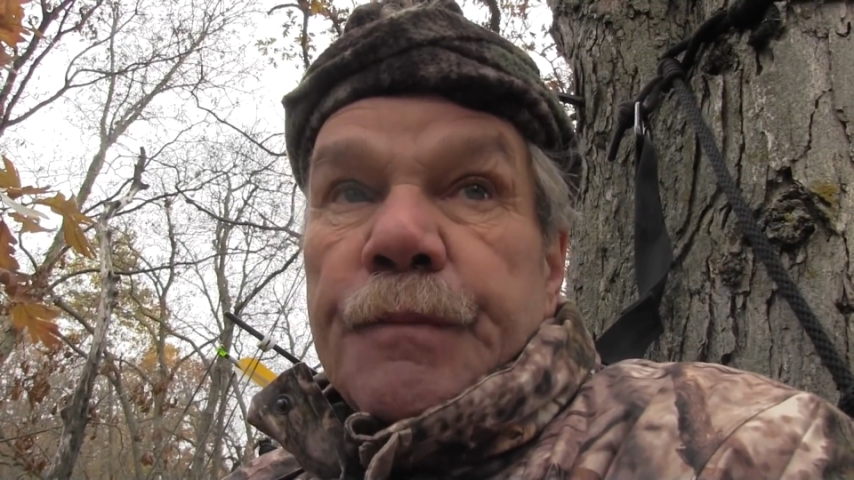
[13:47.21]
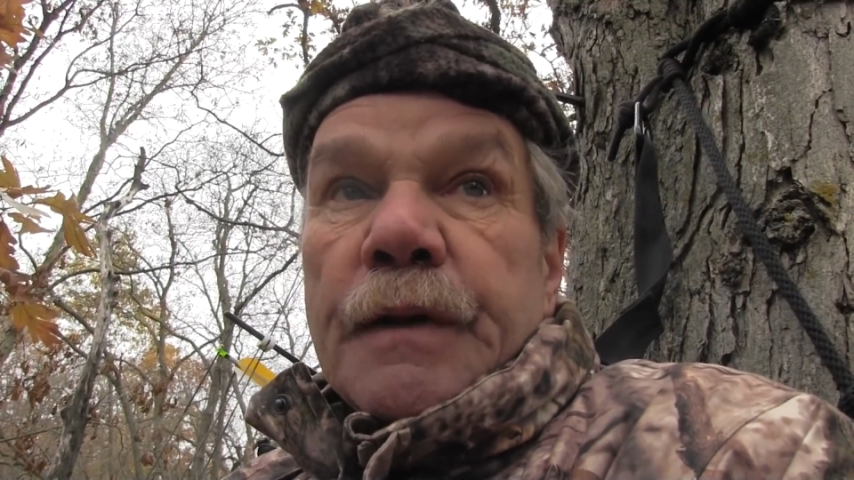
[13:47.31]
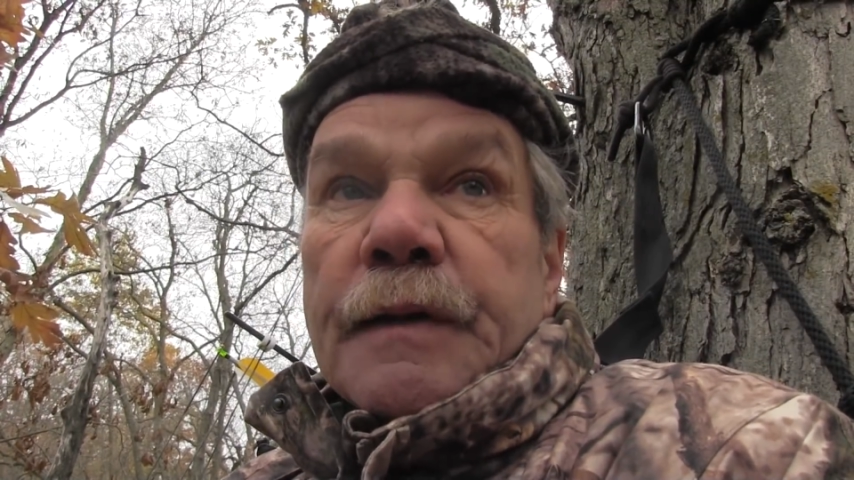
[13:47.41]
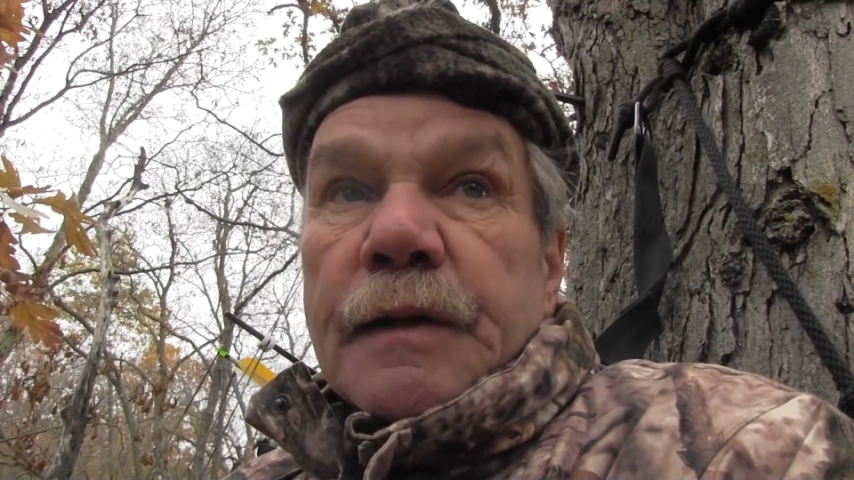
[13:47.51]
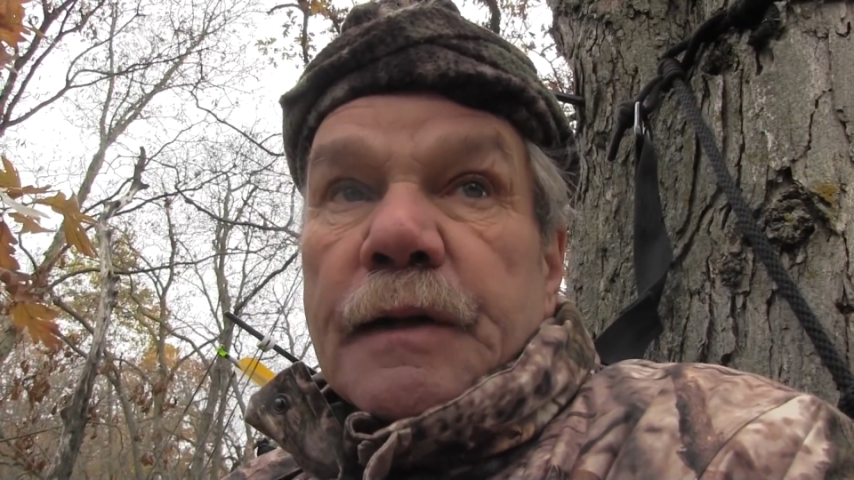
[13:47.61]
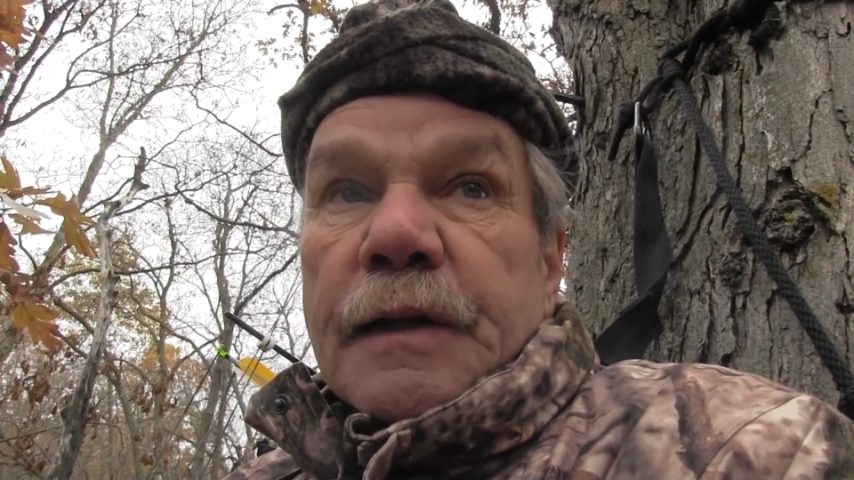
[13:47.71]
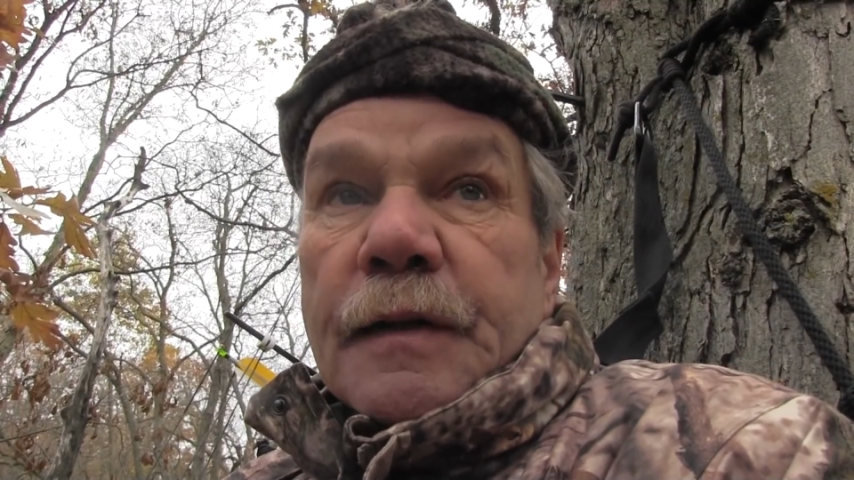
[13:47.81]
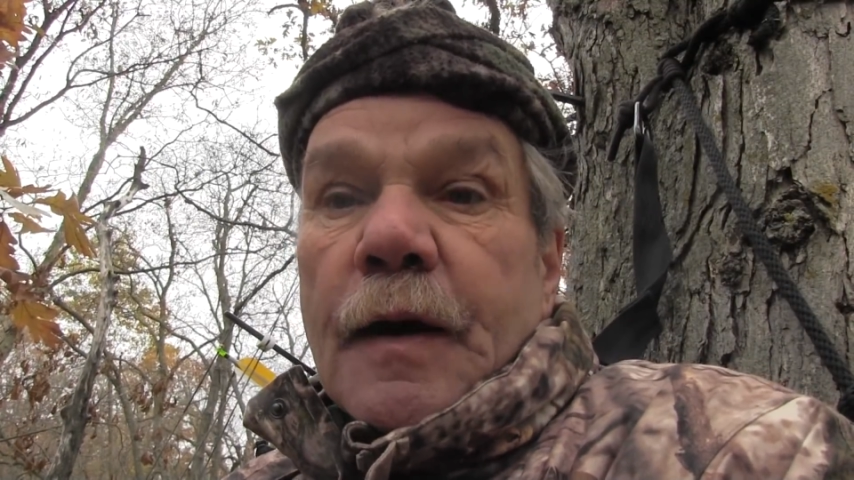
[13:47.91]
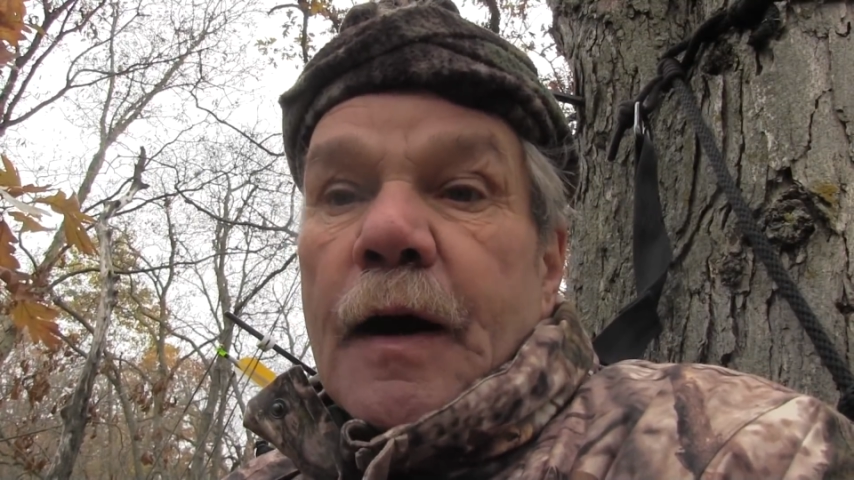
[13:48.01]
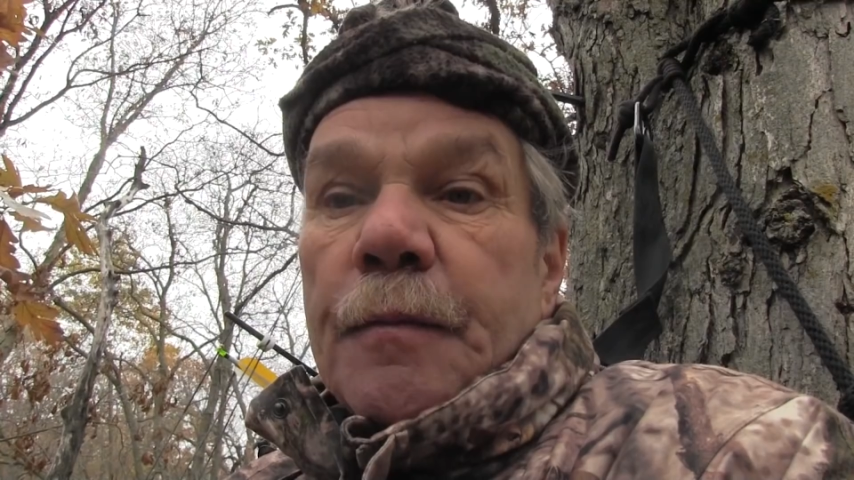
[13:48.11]
This is the
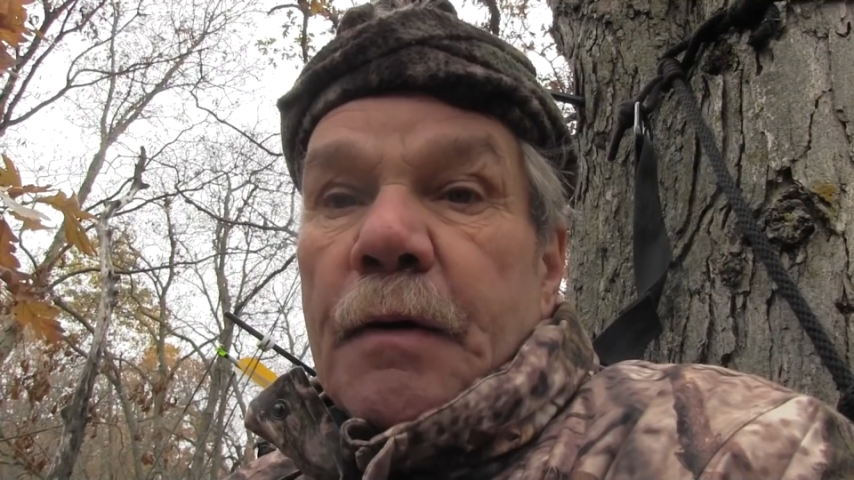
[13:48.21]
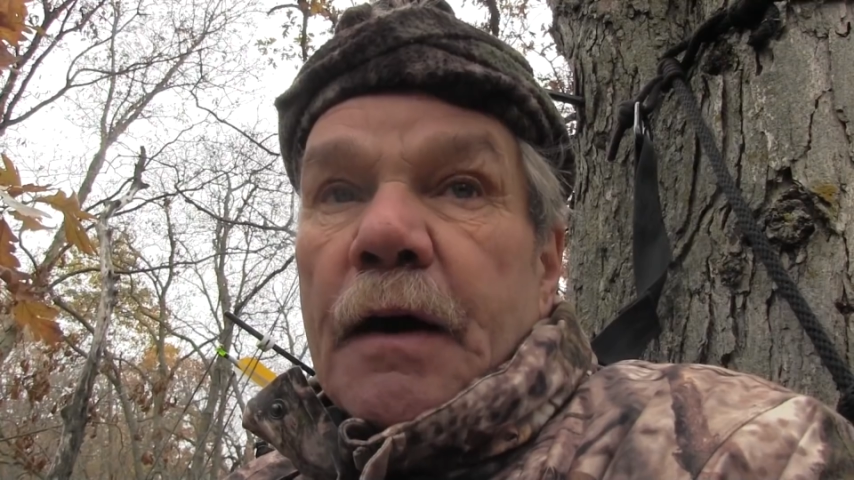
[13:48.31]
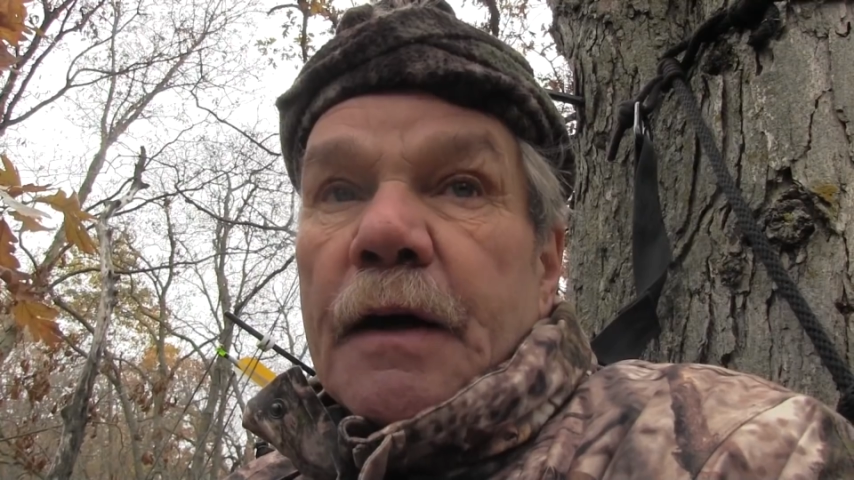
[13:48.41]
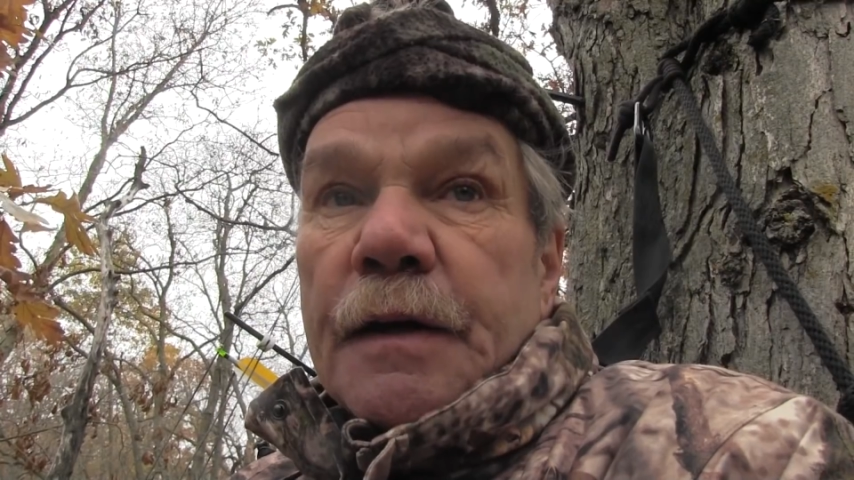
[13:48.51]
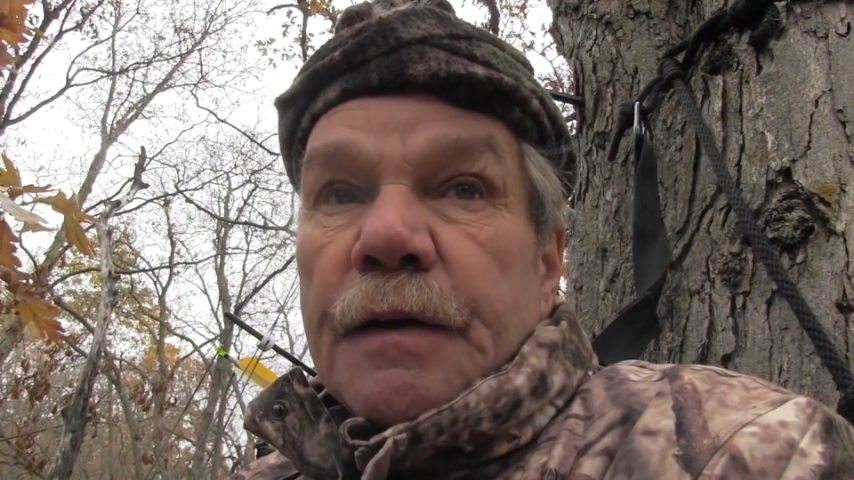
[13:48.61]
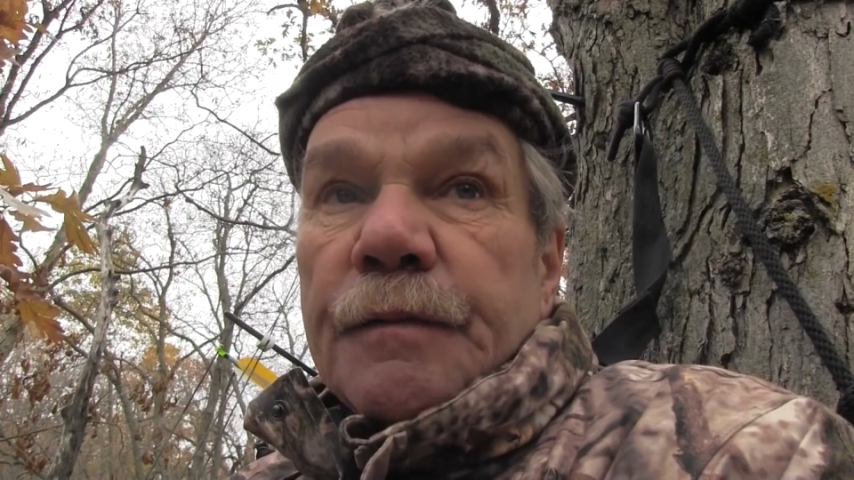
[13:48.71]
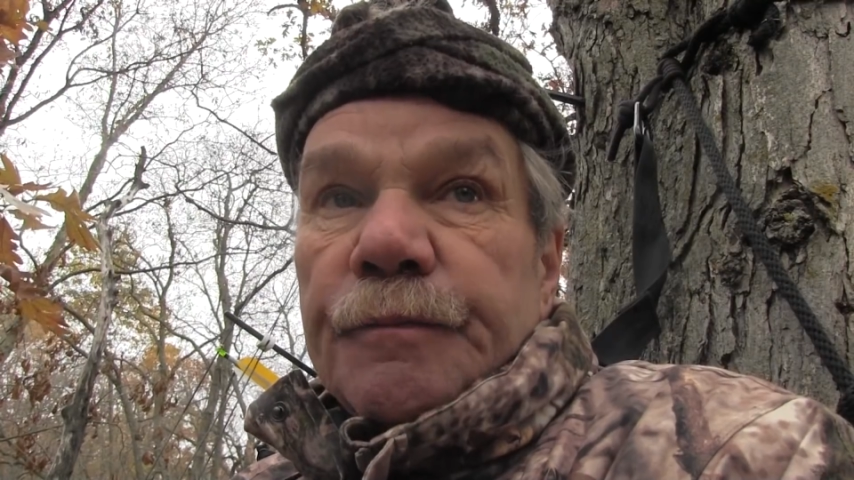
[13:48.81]
time I